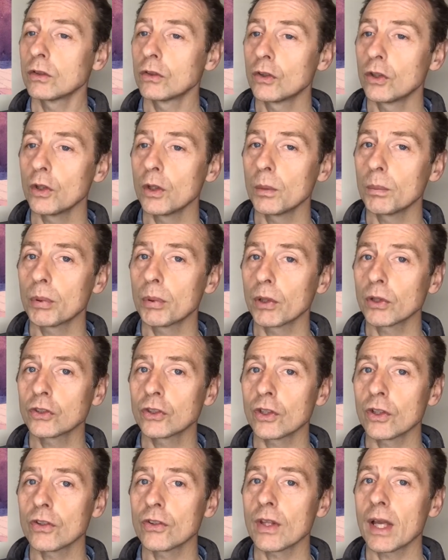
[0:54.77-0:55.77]
two
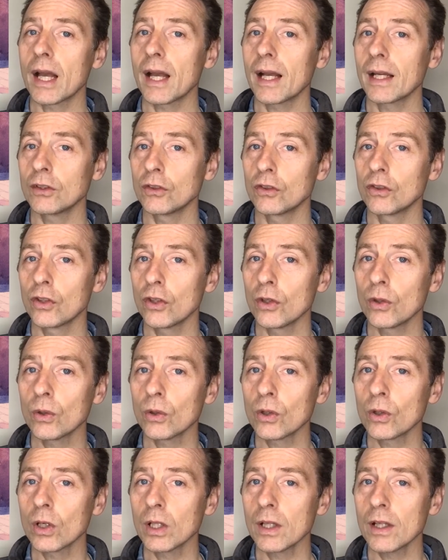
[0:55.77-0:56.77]
brushes and two
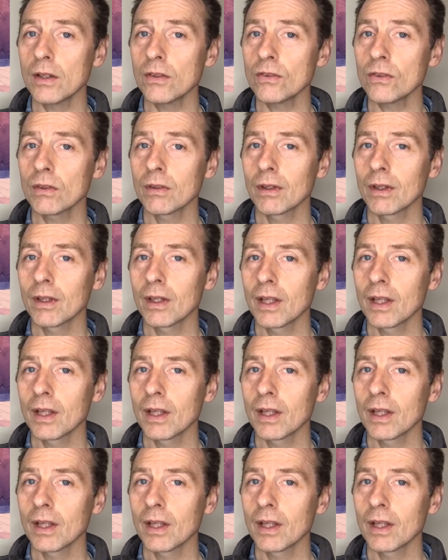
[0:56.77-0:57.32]
colors.